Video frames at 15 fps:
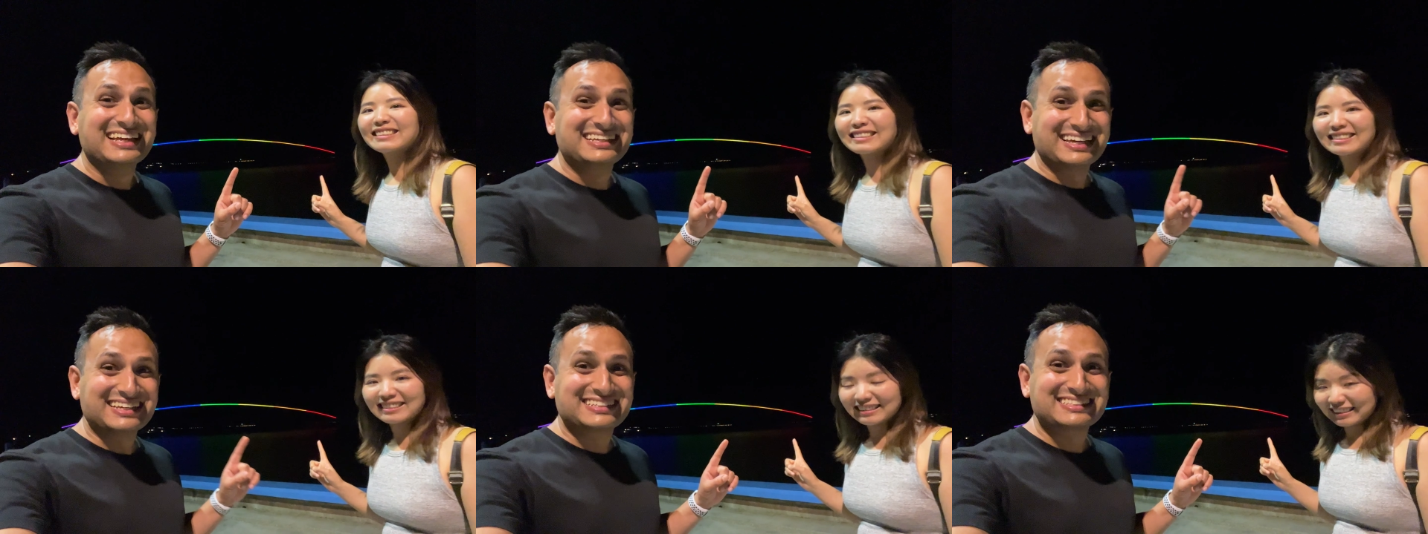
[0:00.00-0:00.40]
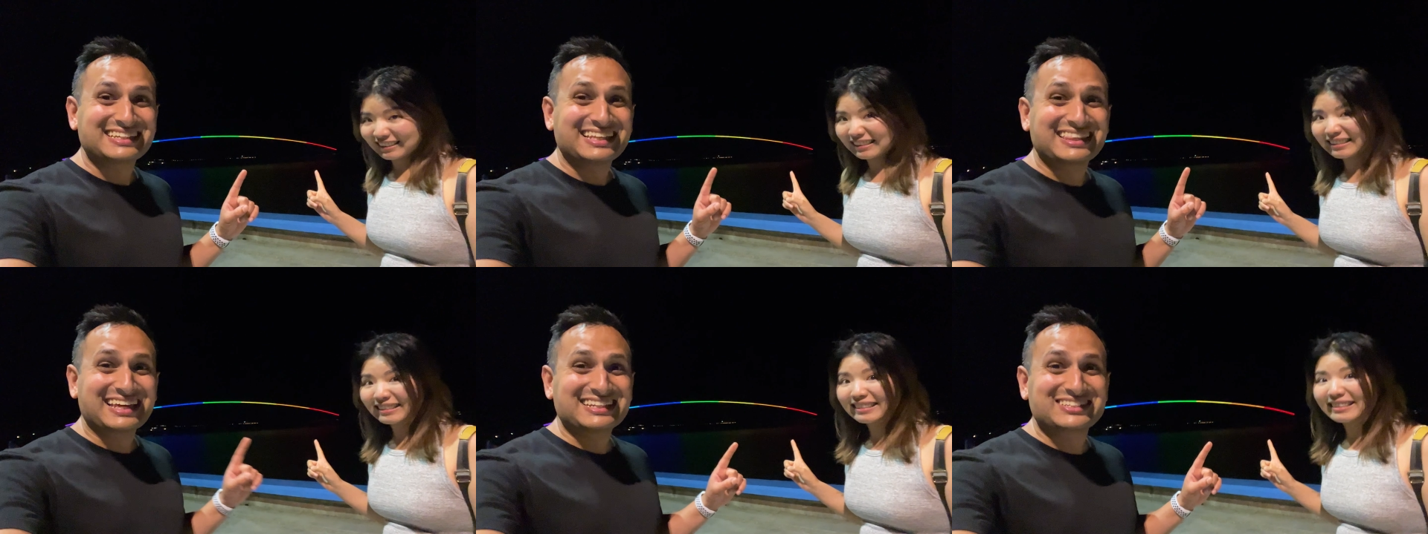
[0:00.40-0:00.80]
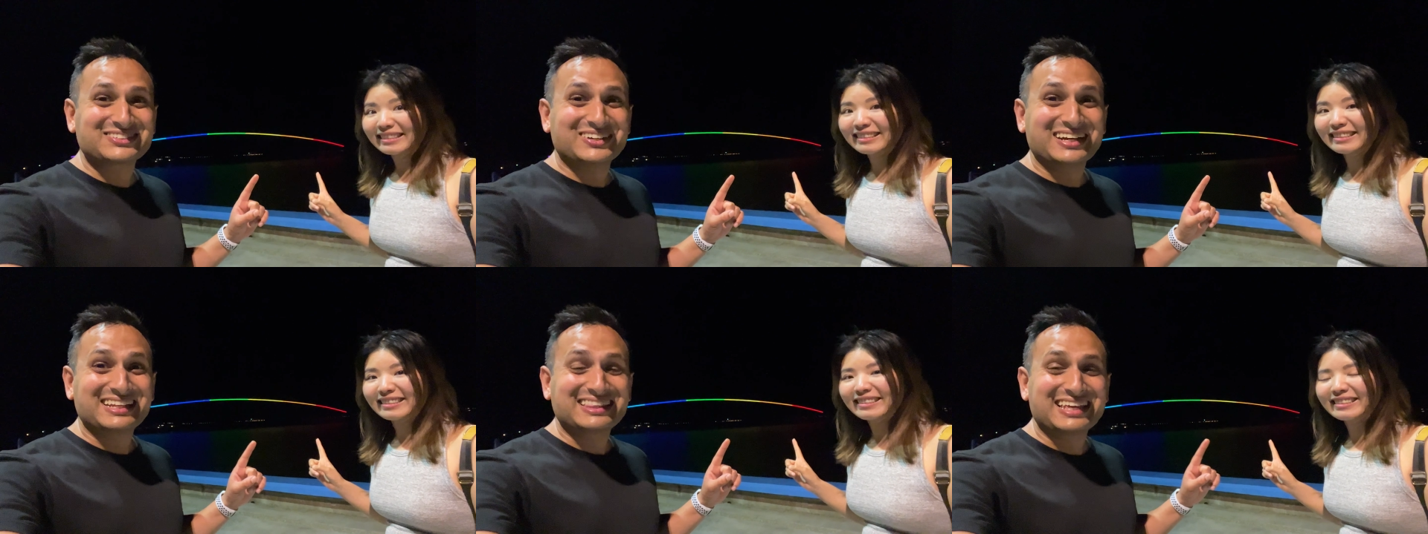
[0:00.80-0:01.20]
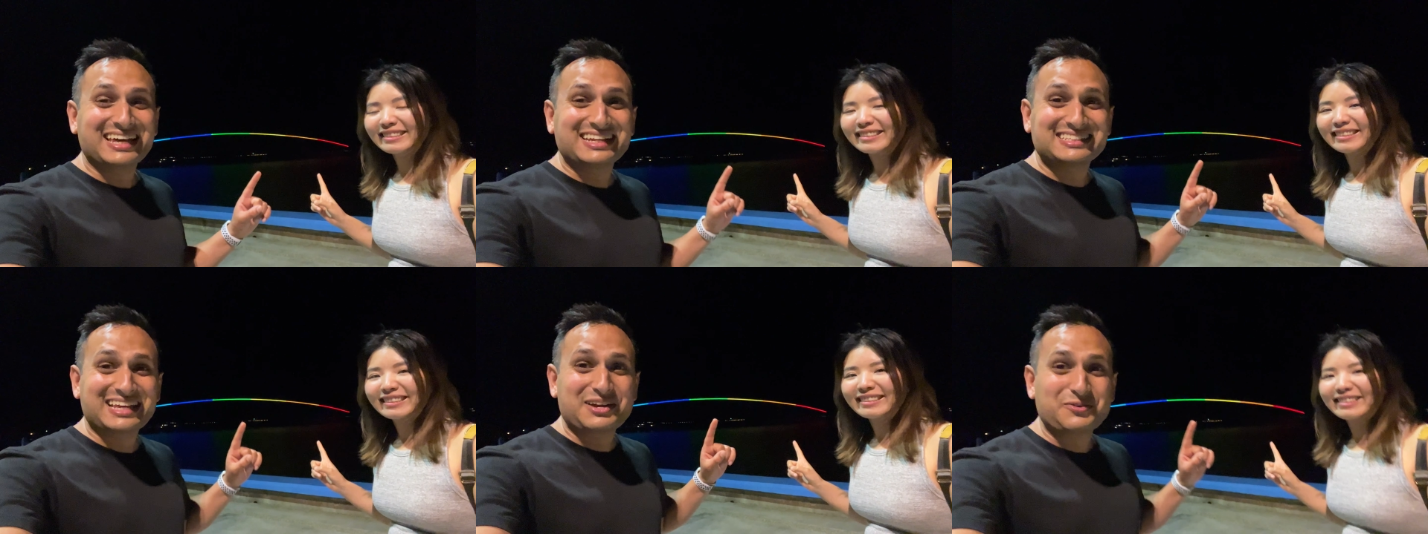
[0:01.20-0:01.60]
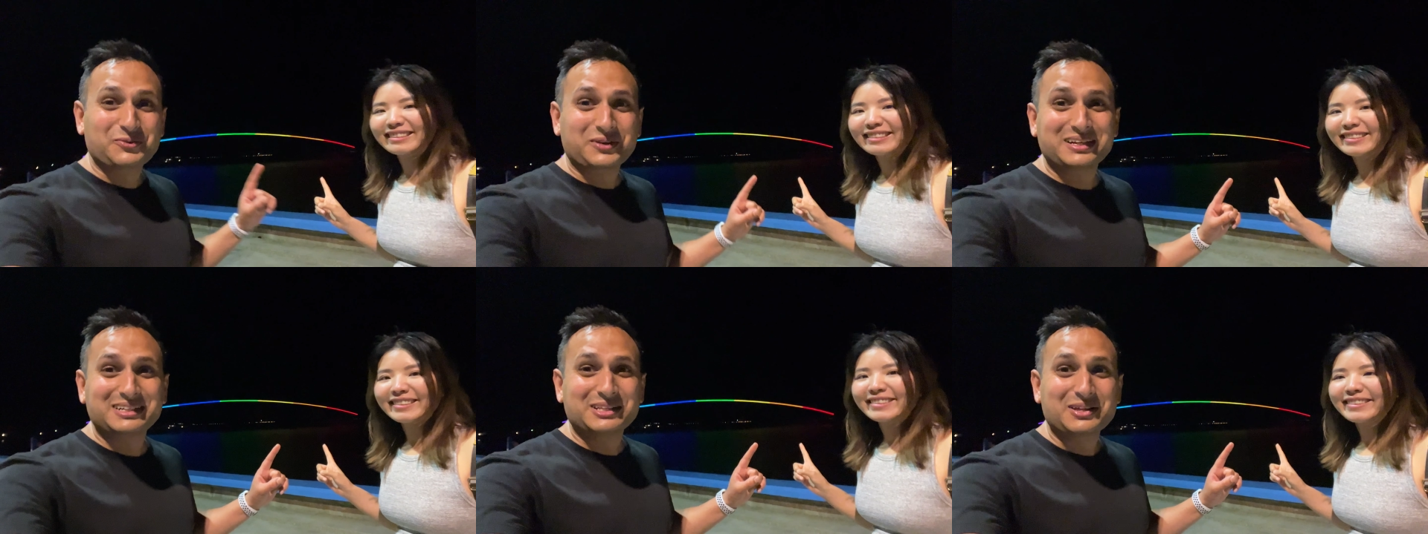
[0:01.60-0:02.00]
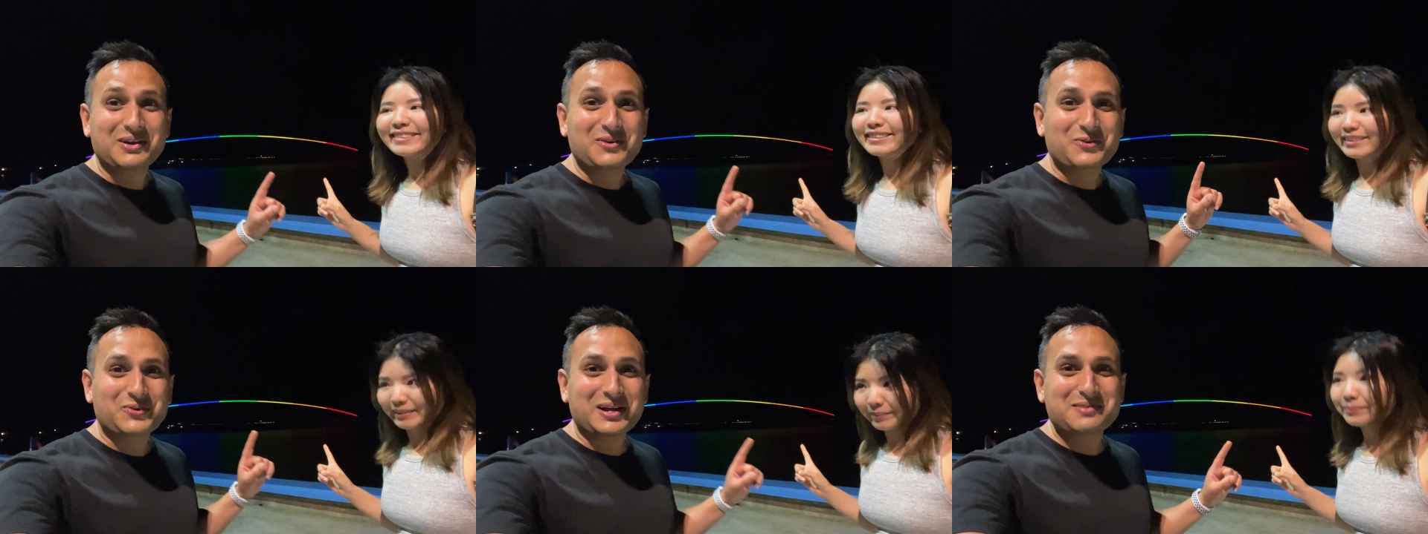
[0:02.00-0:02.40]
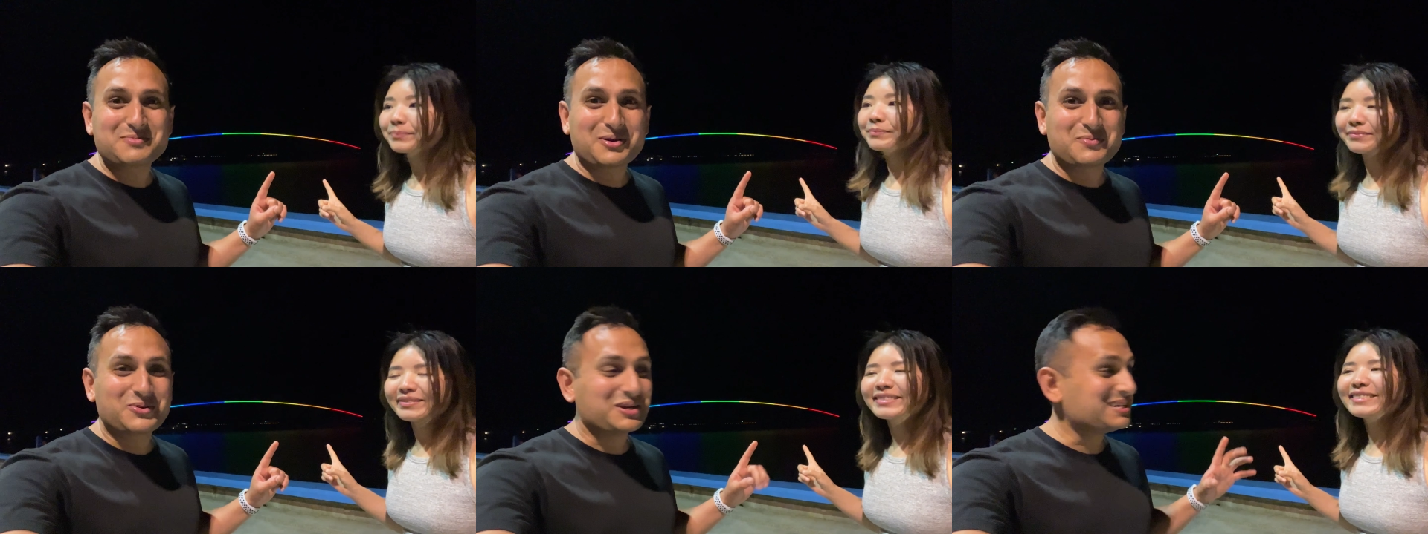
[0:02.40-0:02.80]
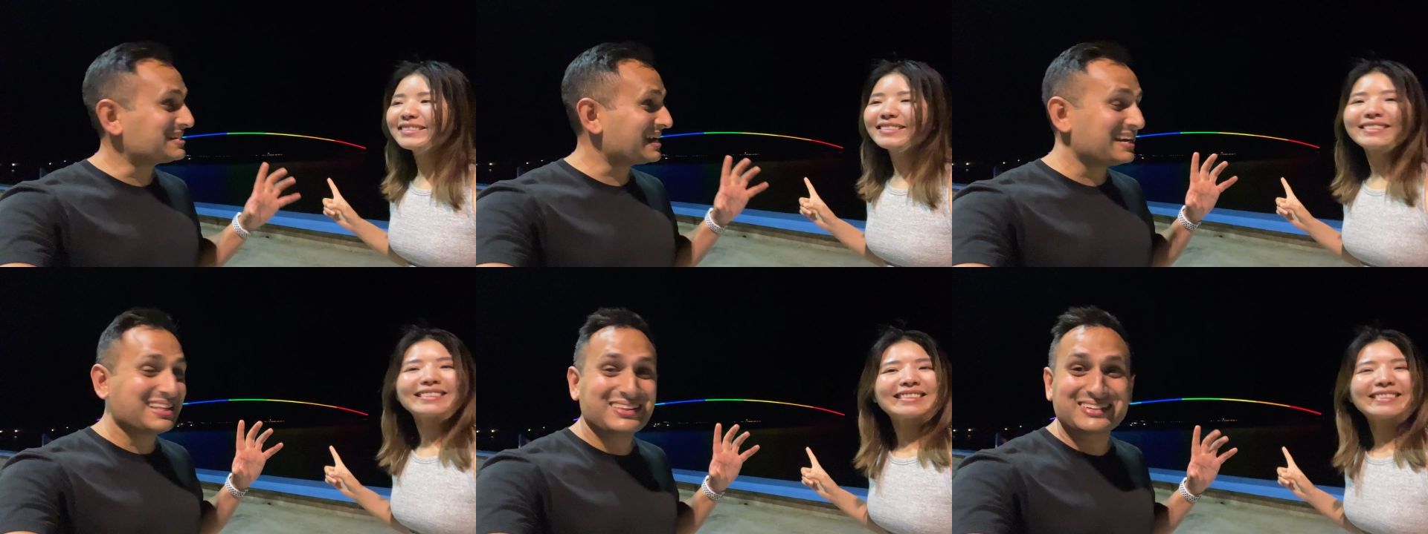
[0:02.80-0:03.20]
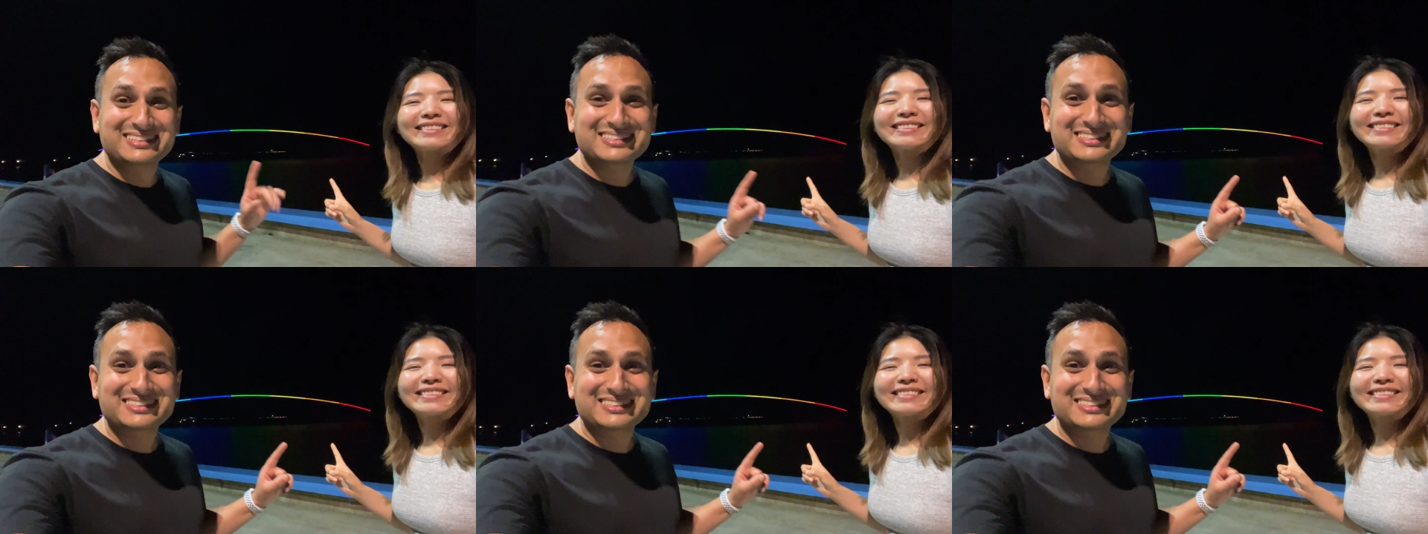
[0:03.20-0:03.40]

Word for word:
Speaker 1: Yes, that's right. That is a real rainbow bridge and it looks